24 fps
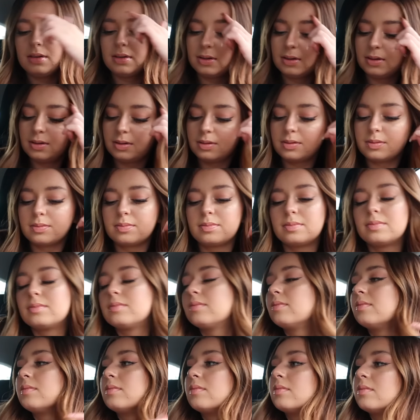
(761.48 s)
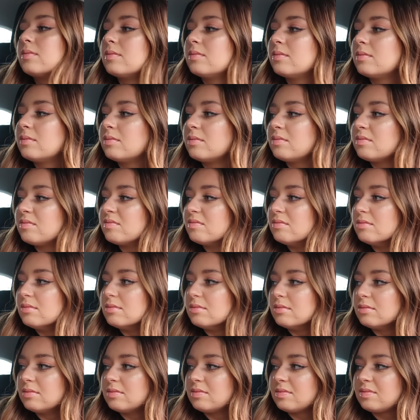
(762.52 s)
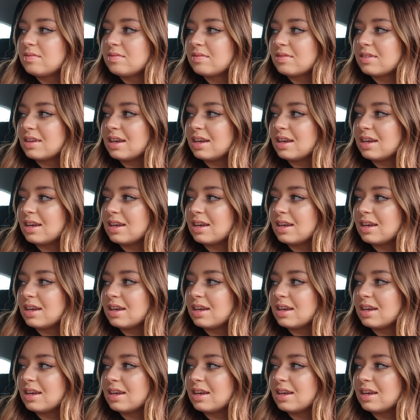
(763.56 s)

(silent)